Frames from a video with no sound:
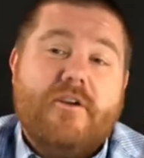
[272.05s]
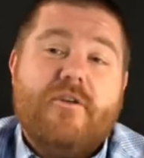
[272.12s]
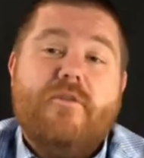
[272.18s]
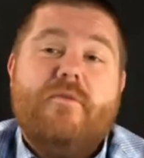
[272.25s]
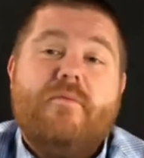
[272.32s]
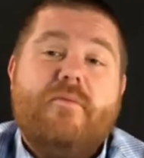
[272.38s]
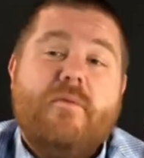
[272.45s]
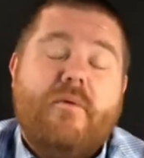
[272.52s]

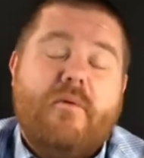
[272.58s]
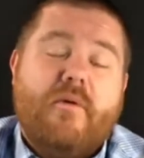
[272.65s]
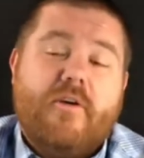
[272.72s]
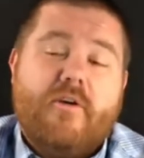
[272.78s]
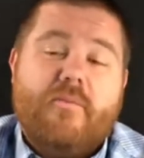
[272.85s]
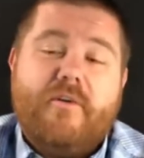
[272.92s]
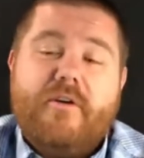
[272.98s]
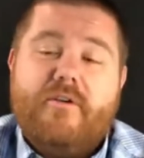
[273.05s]

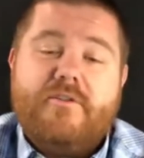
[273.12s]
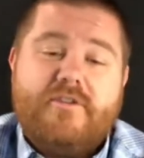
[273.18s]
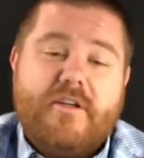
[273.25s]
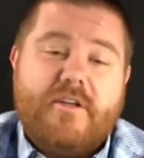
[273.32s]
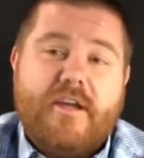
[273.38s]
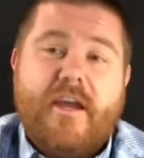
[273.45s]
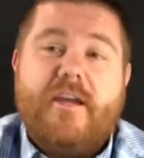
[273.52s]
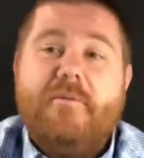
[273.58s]
You're
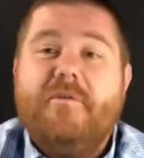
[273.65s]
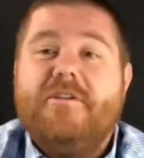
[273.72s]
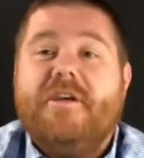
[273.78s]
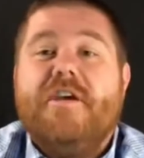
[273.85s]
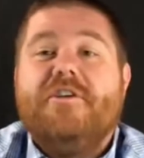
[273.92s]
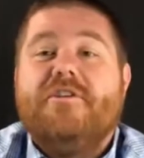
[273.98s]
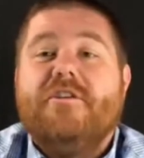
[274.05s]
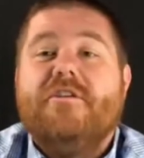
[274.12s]
producing
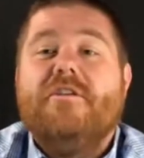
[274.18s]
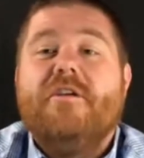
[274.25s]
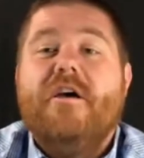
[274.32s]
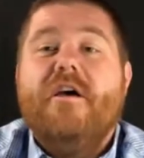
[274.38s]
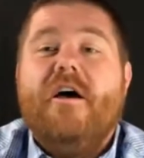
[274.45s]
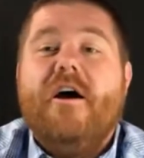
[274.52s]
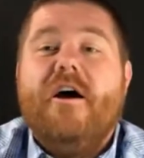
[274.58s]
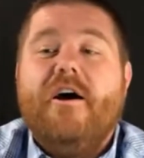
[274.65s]
documentation
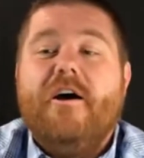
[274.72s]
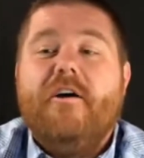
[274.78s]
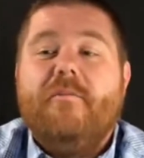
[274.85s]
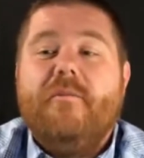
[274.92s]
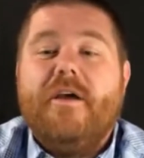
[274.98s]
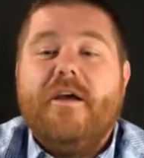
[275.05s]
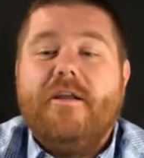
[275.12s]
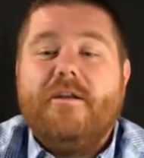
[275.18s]

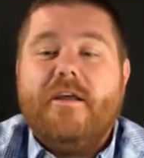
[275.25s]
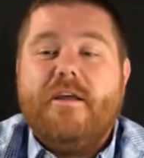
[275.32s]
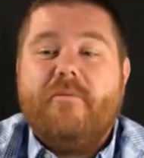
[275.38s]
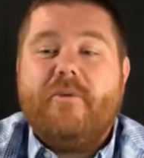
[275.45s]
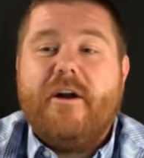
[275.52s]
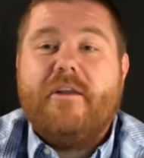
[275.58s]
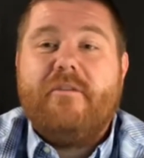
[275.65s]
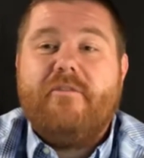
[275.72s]
and
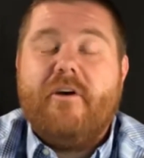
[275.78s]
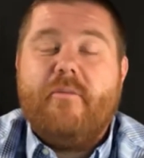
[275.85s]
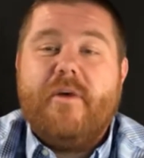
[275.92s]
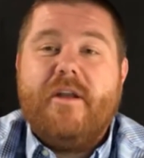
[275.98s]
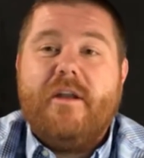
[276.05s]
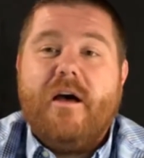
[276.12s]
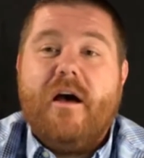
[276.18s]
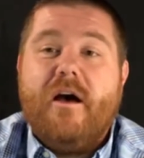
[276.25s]
product
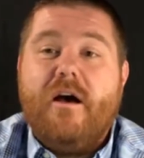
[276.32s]
development,